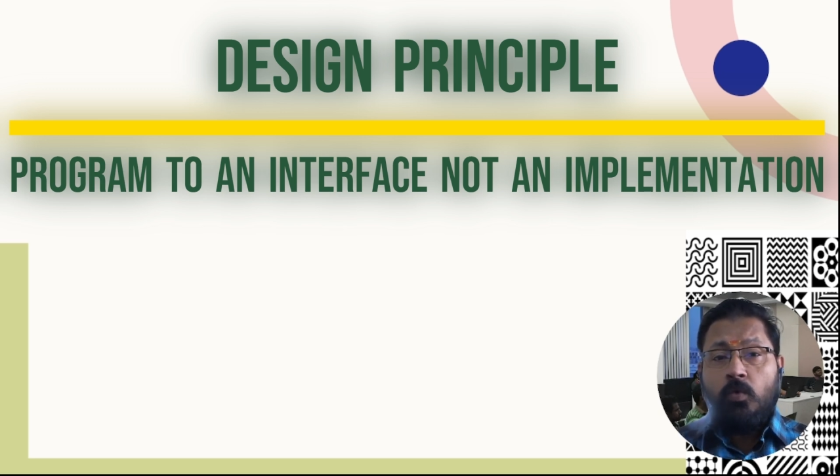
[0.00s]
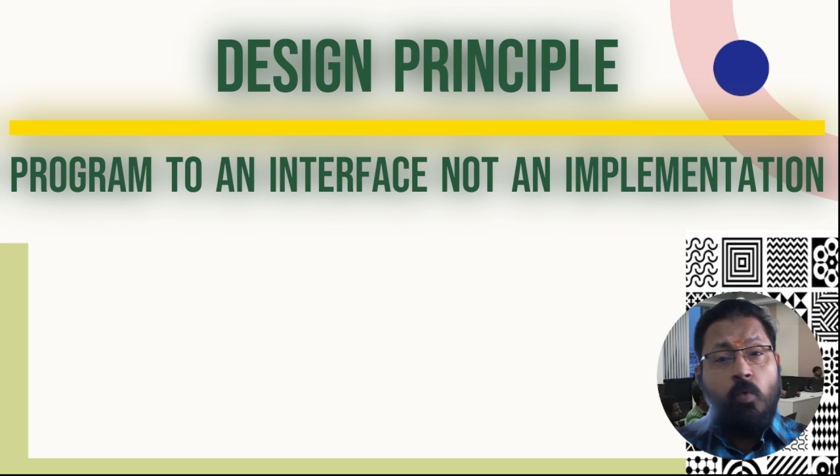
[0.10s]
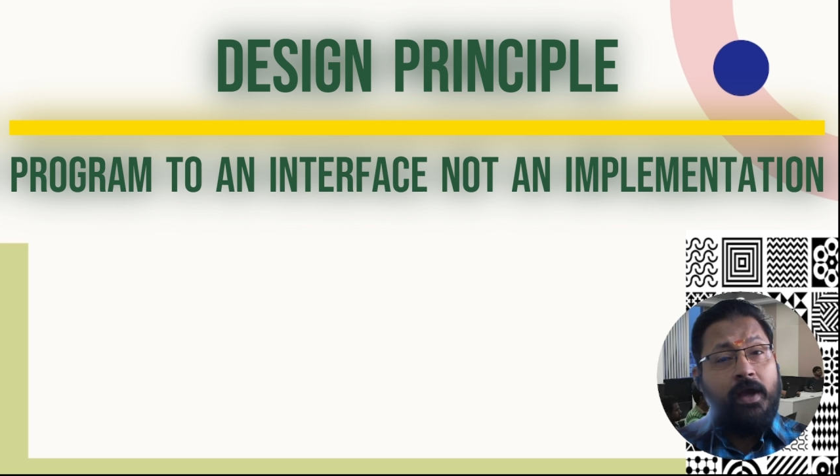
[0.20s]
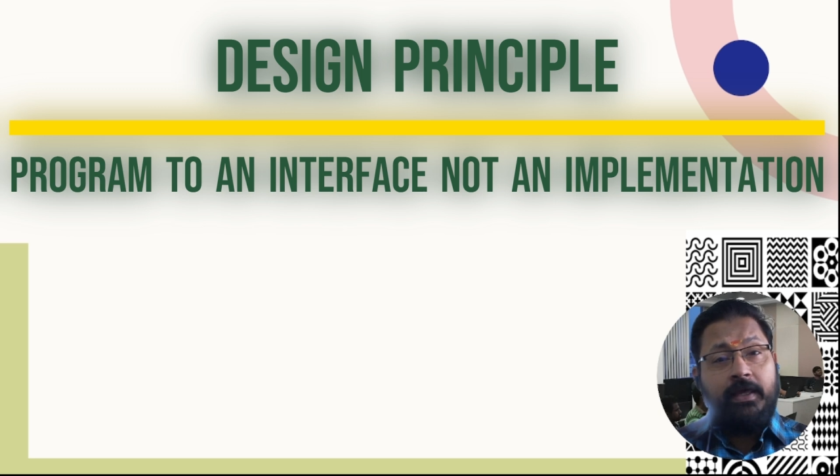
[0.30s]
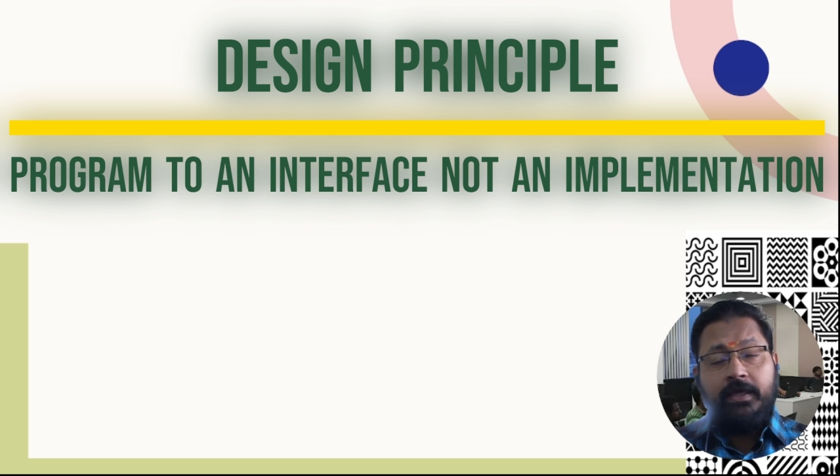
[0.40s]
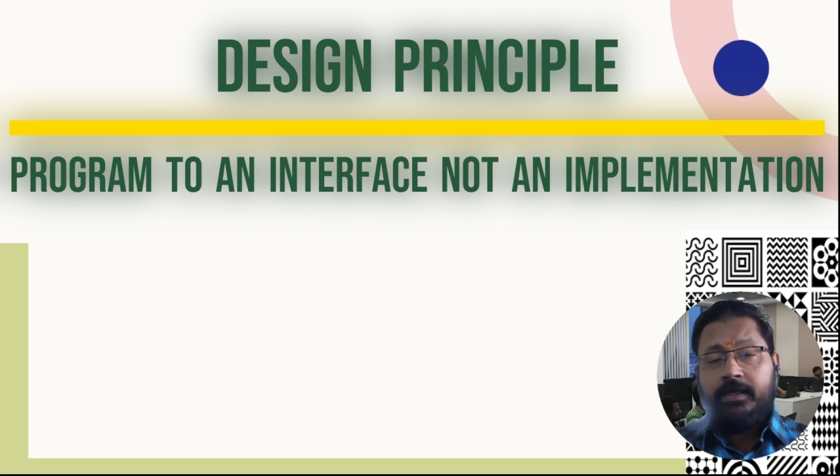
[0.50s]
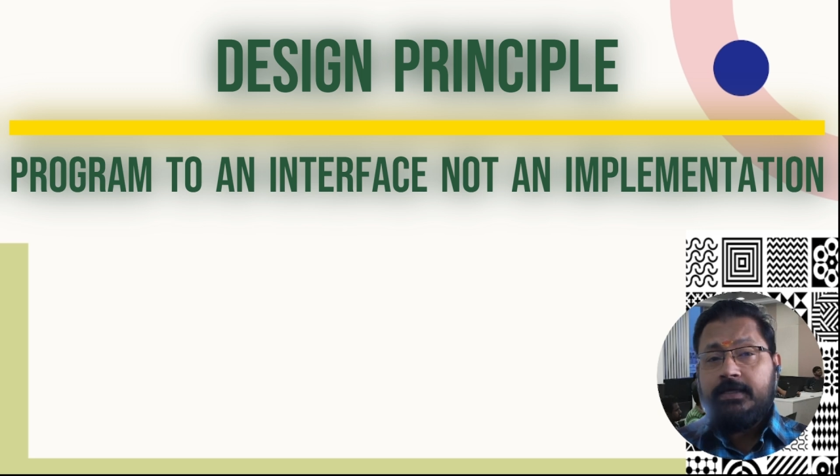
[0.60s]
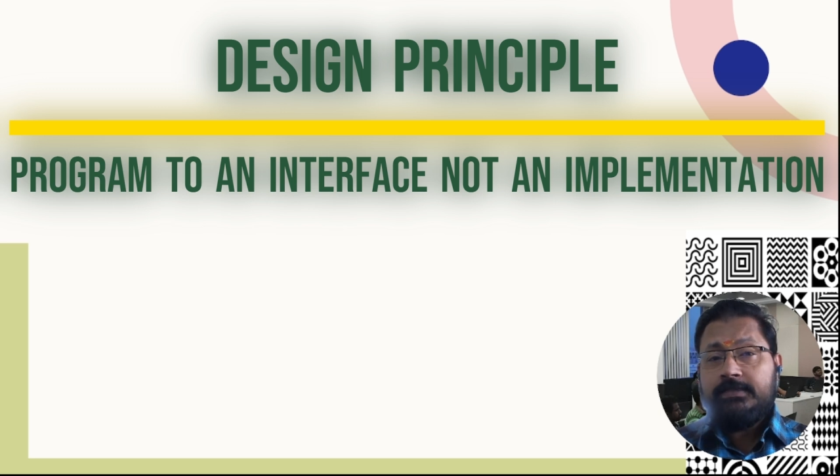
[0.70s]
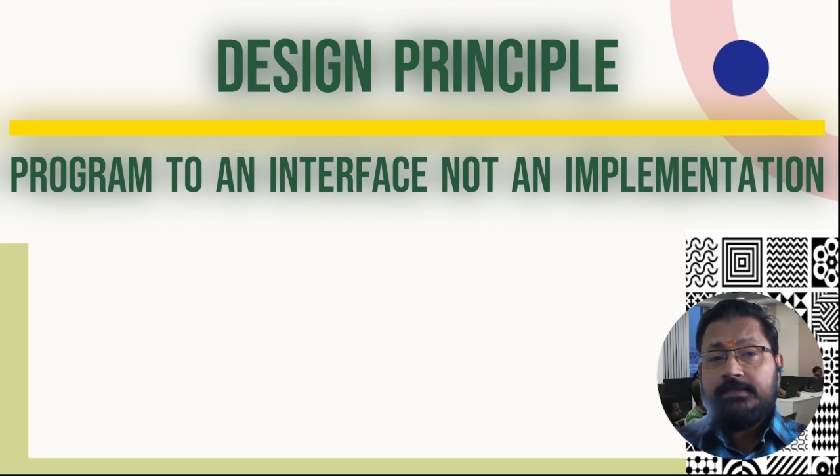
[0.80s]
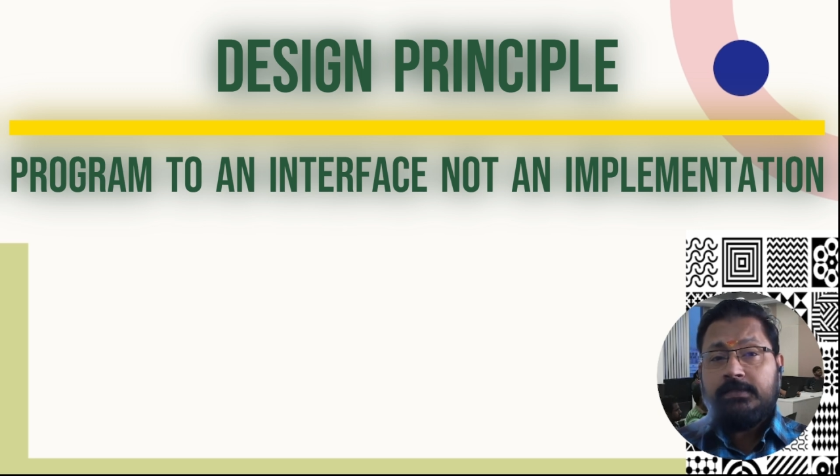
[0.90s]
Why
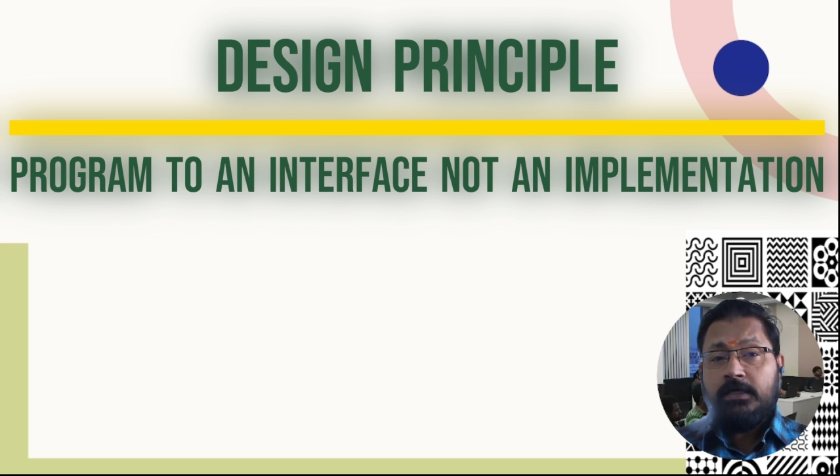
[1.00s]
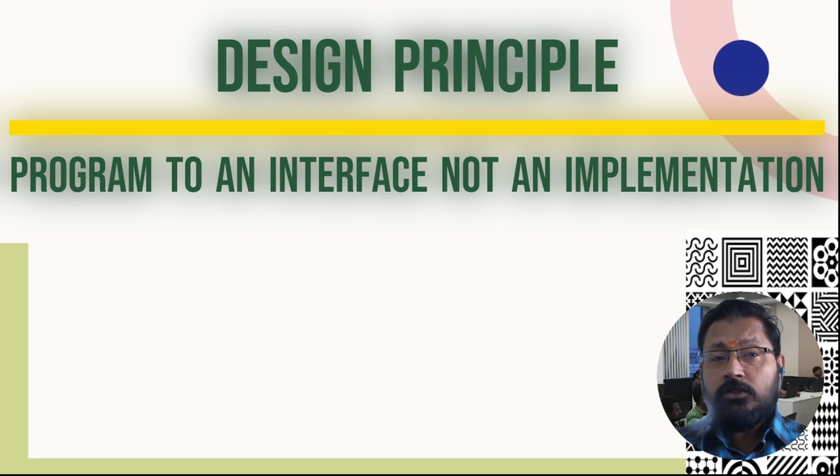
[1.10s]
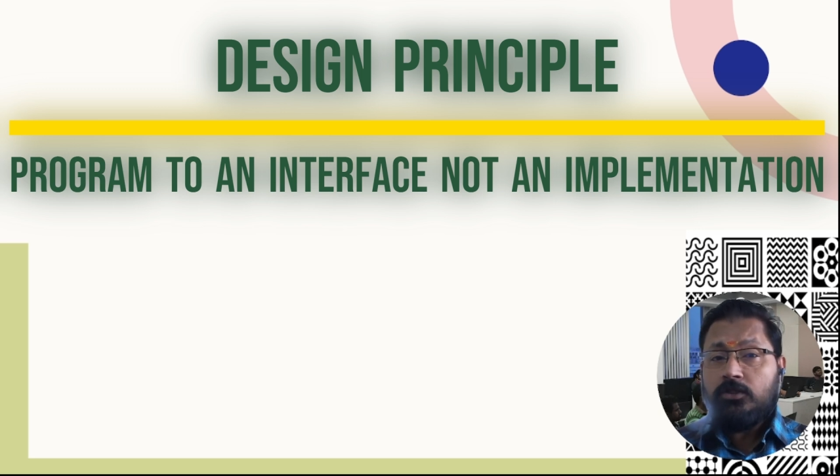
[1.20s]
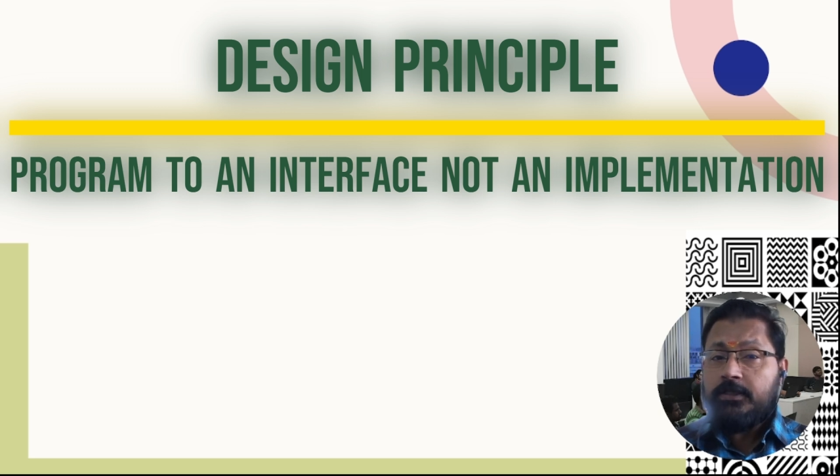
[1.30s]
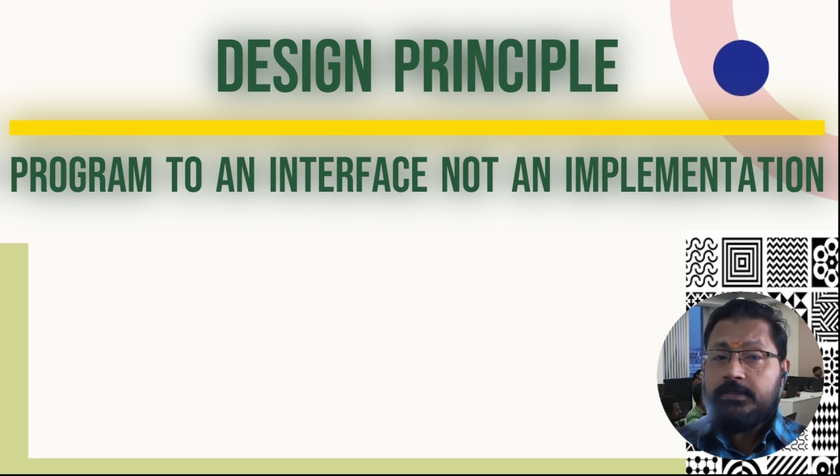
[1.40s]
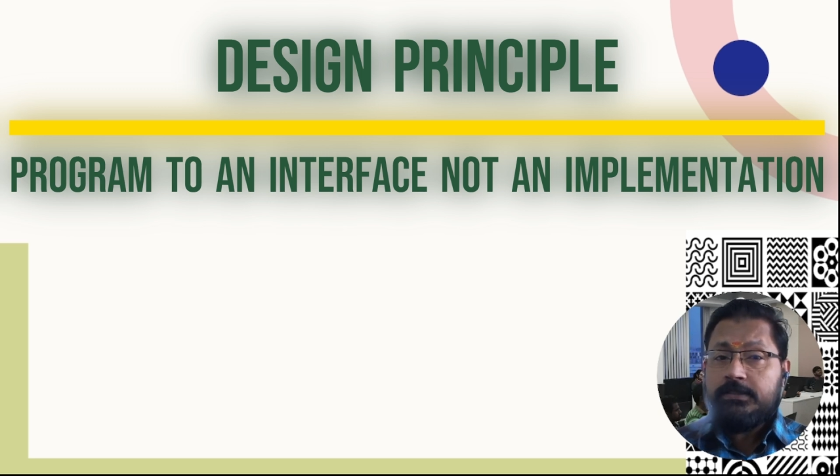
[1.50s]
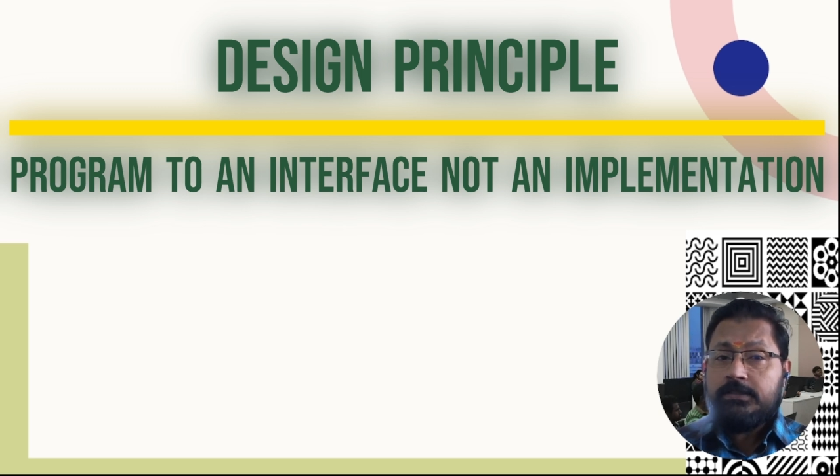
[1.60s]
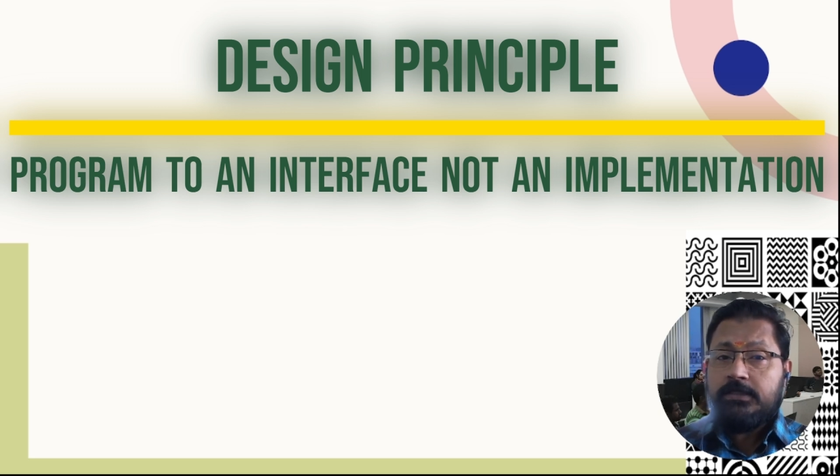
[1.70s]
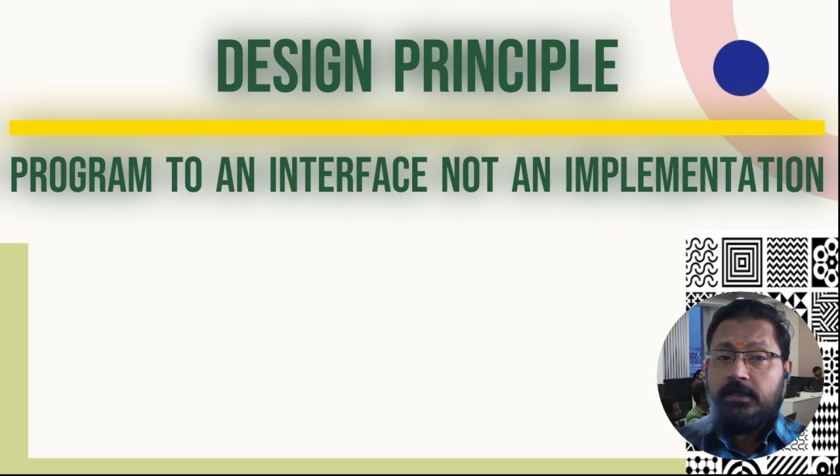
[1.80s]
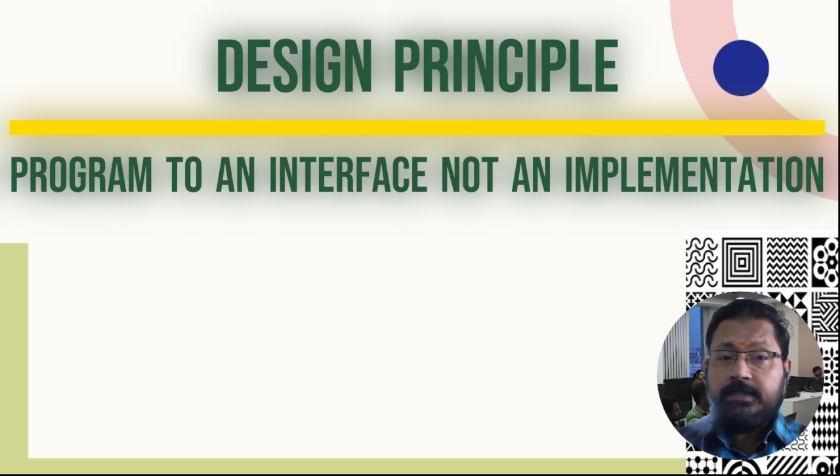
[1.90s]
is this